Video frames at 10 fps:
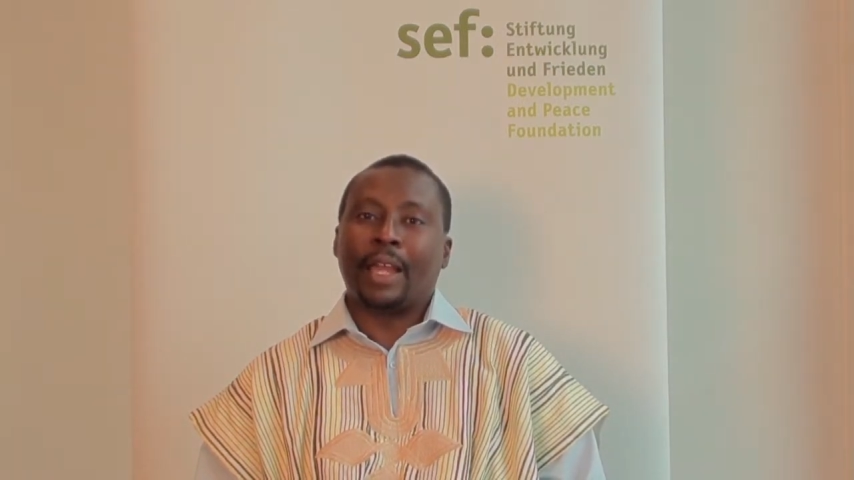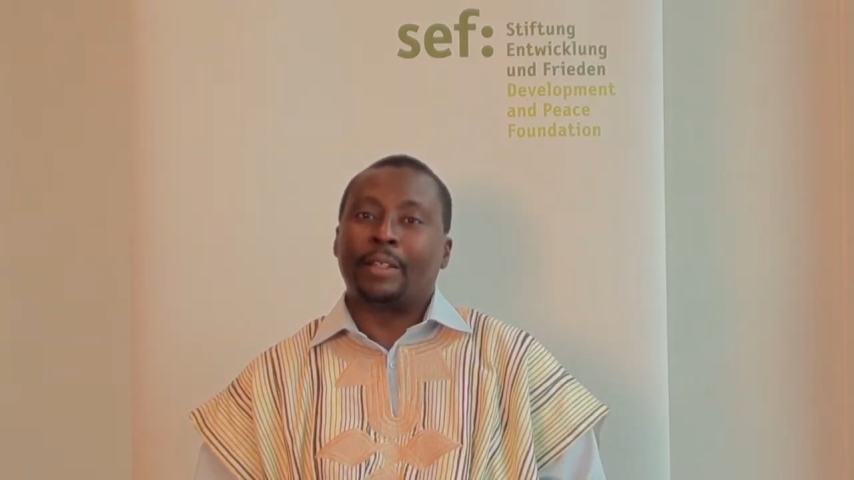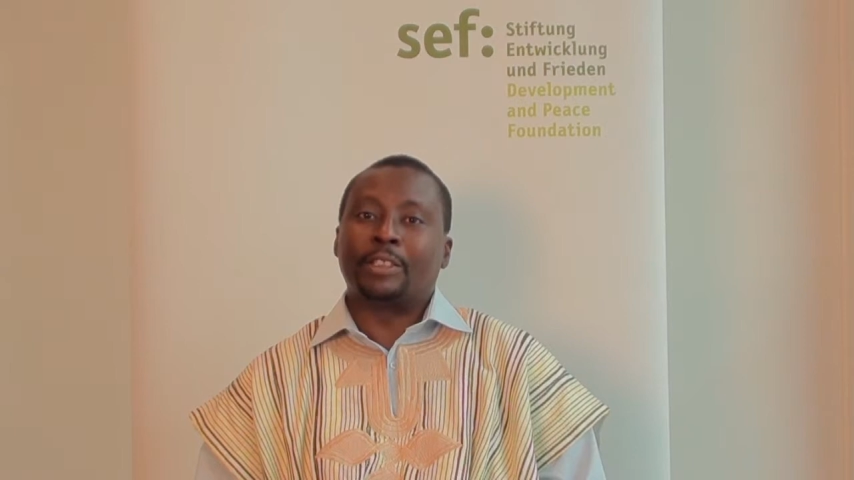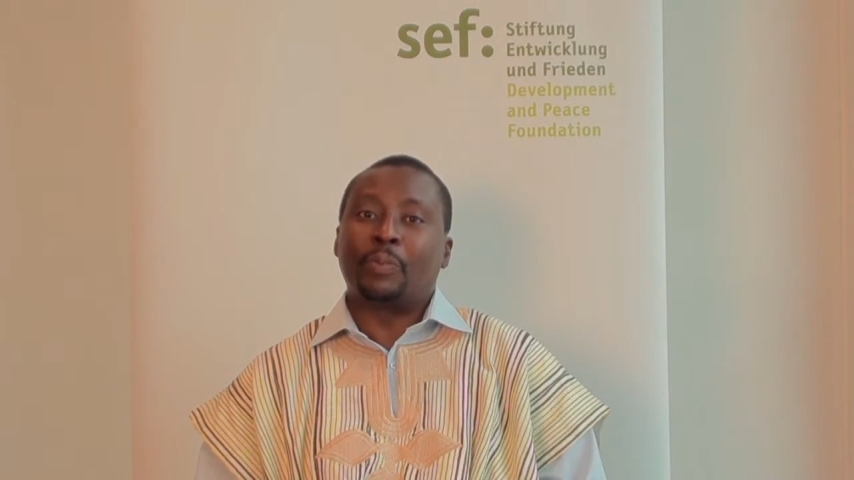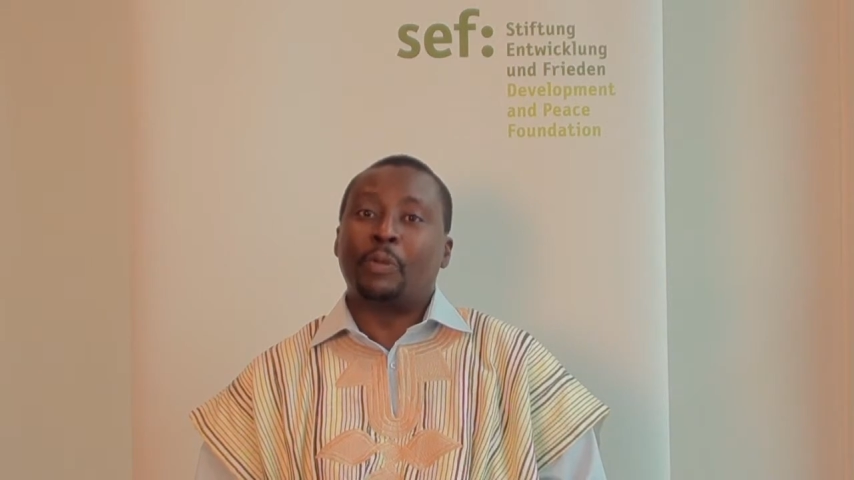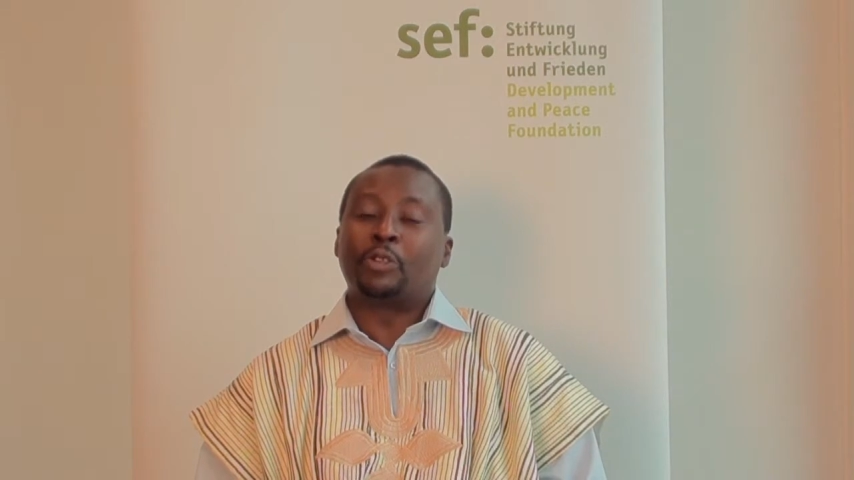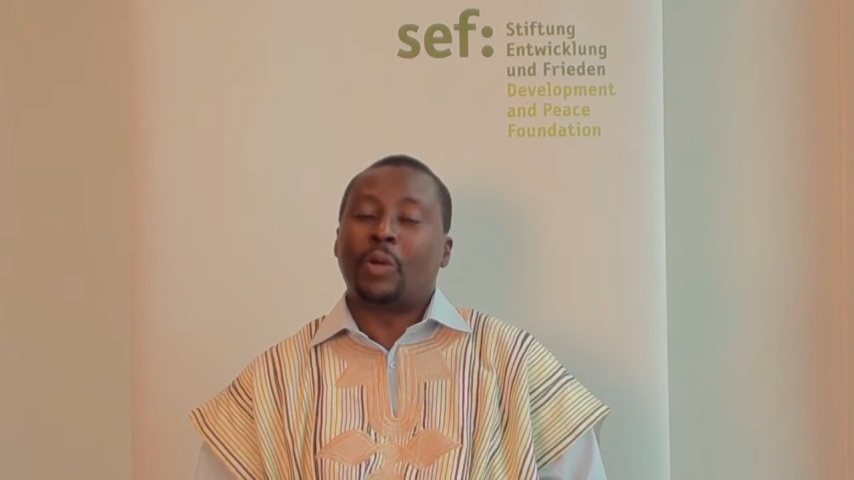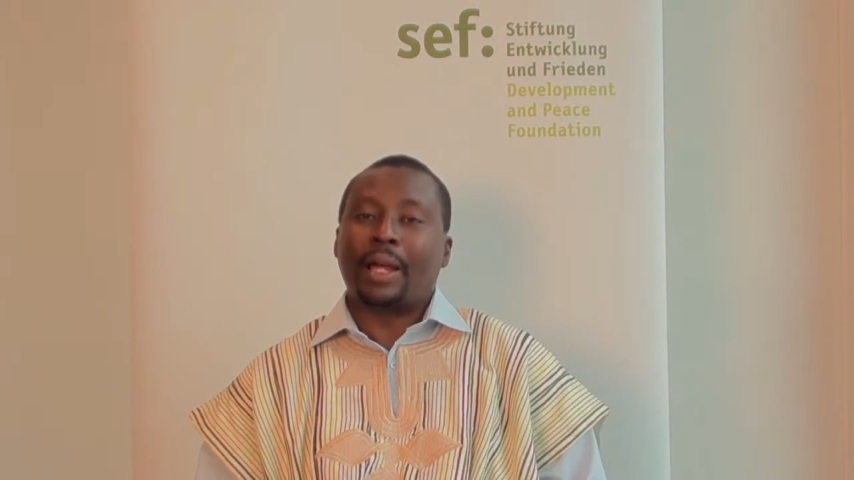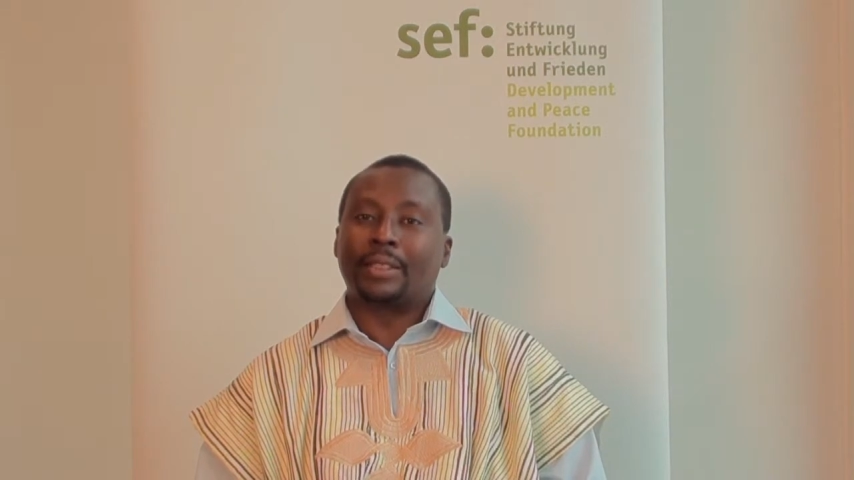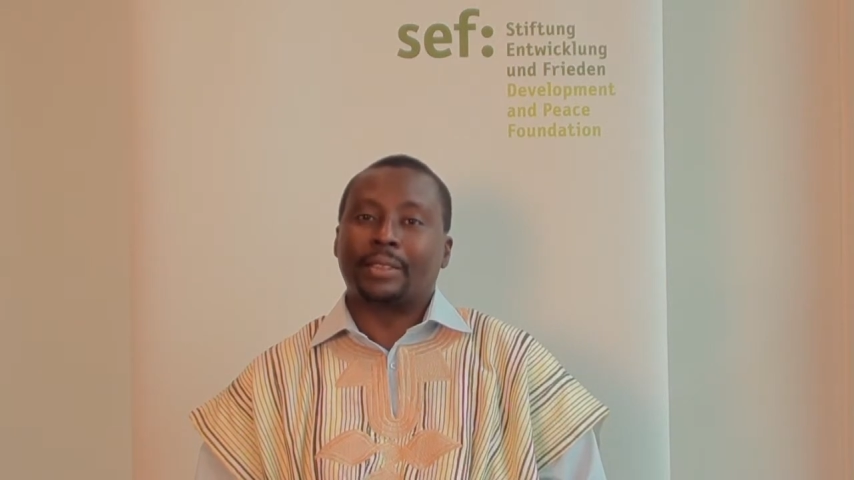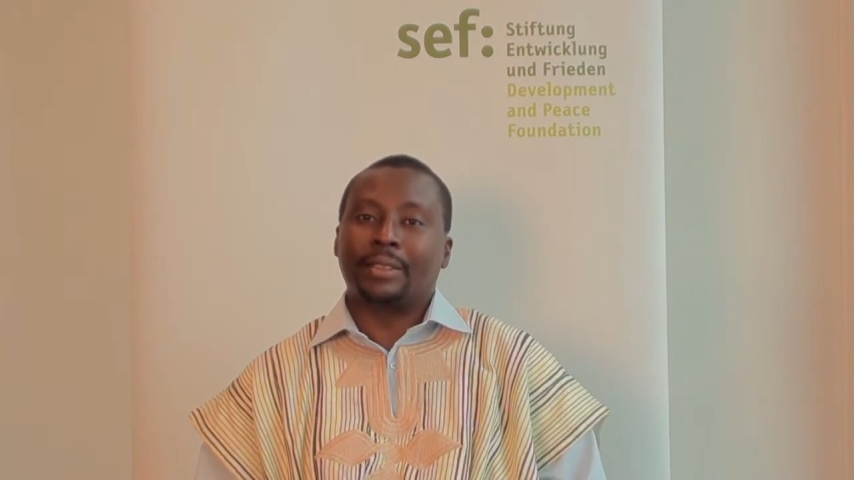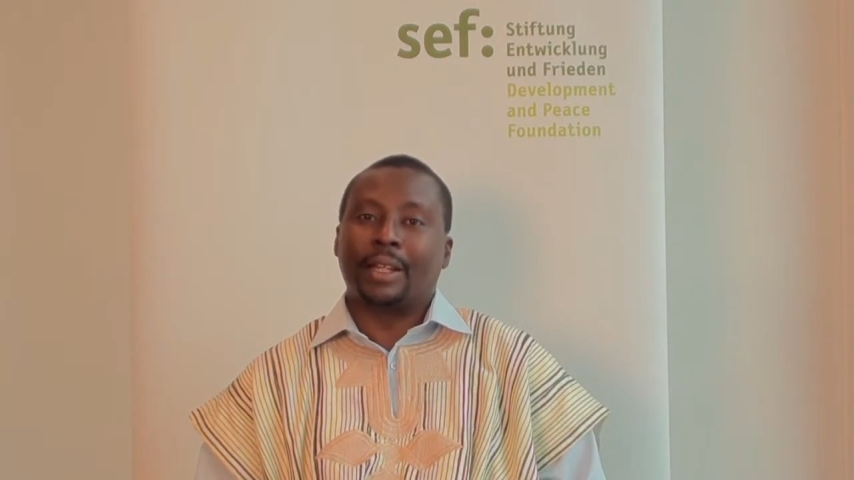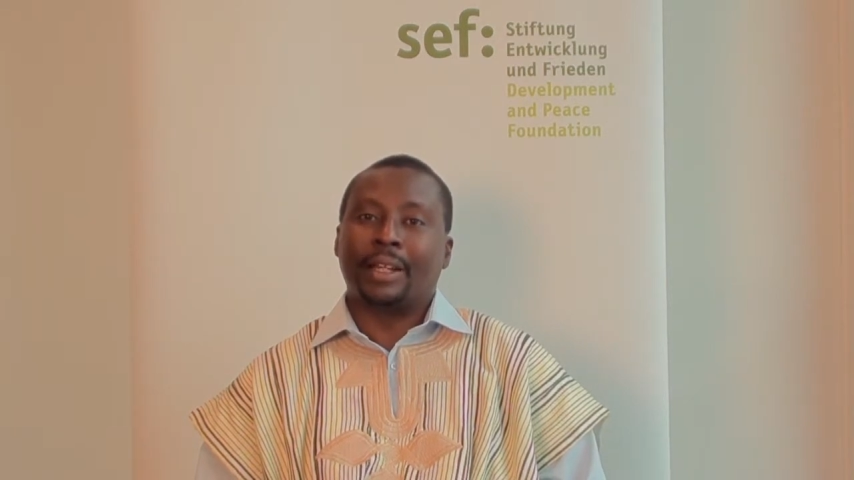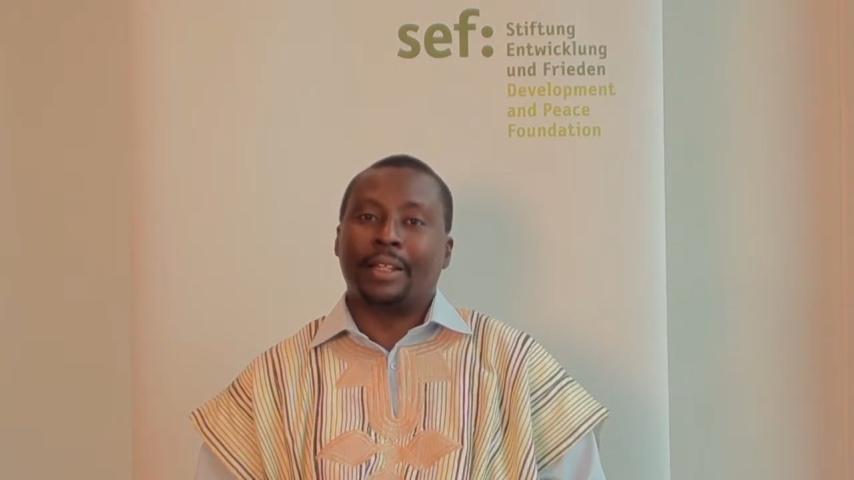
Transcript: are supposed to ask,